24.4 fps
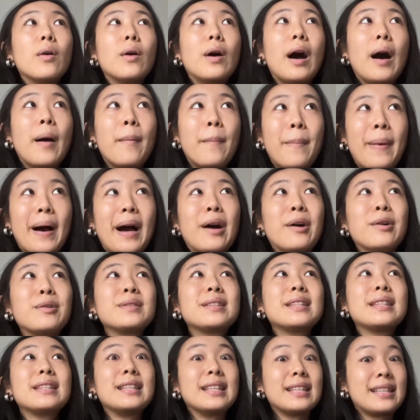
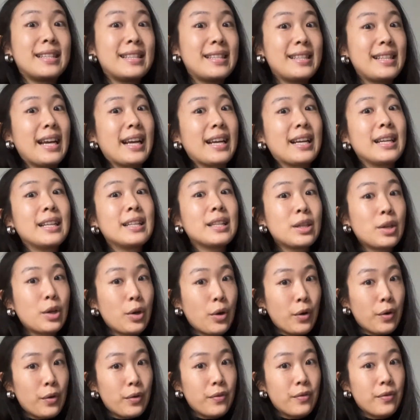about the second
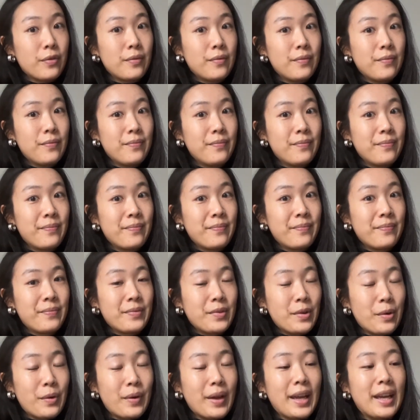curve,
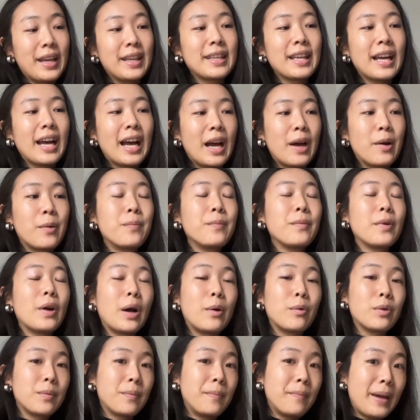okay, that I
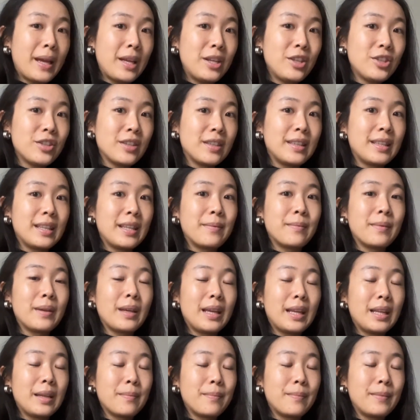would mention
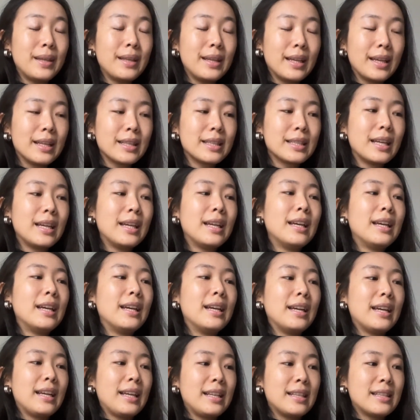in a minute,
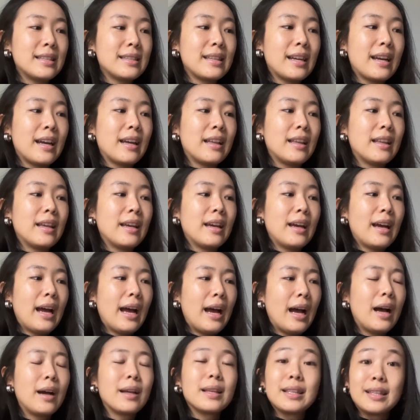is that
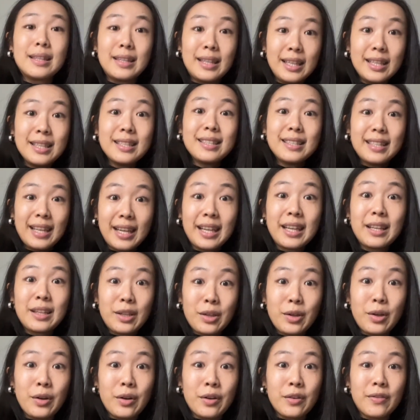this second
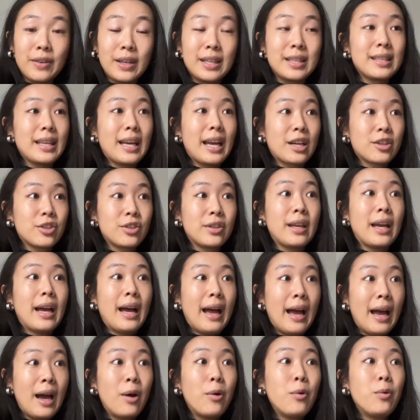curve is actually
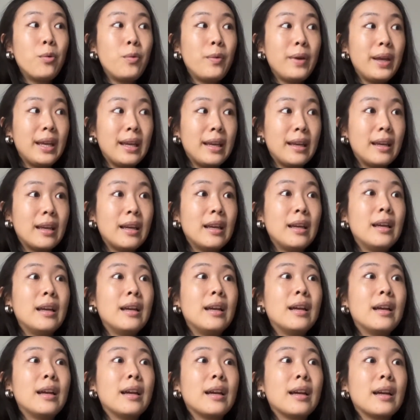how we
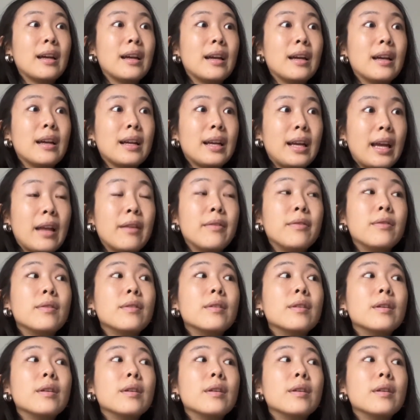can